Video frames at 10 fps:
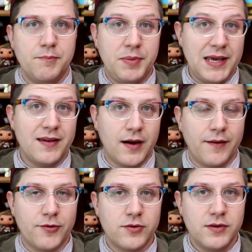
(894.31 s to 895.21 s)
being
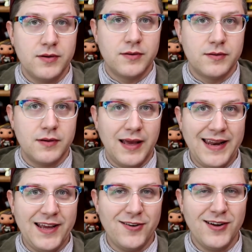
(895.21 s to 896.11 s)
covered
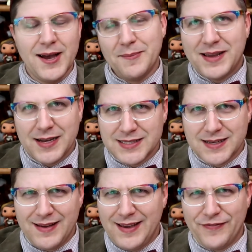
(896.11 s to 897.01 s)
in here, because
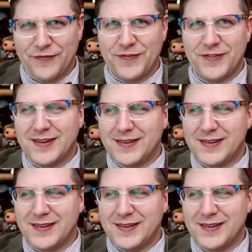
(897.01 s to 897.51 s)
if